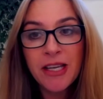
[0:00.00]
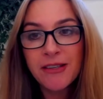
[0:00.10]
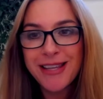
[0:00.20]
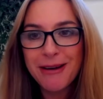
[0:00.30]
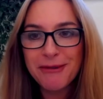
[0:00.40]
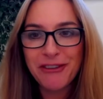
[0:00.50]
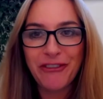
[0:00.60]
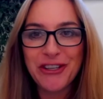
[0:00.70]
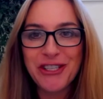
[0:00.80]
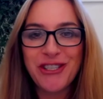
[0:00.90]
So that was the
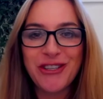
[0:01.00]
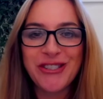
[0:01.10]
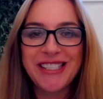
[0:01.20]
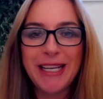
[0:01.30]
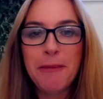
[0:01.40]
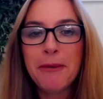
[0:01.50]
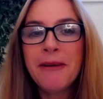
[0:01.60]
first user tip.